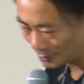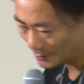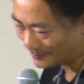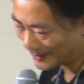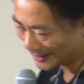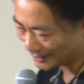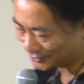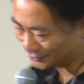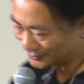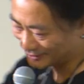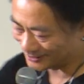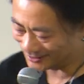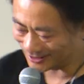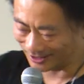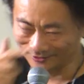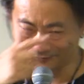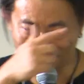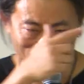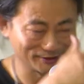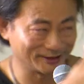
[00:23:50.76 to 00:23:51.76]
We're back to the
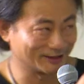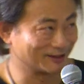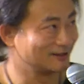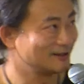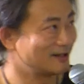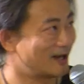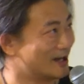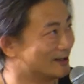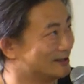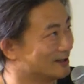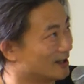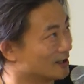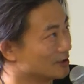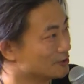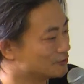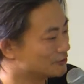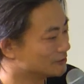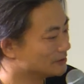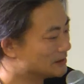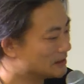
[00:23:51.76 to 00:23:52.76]
California
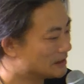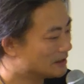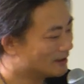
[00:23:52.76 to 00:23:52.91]
ideology.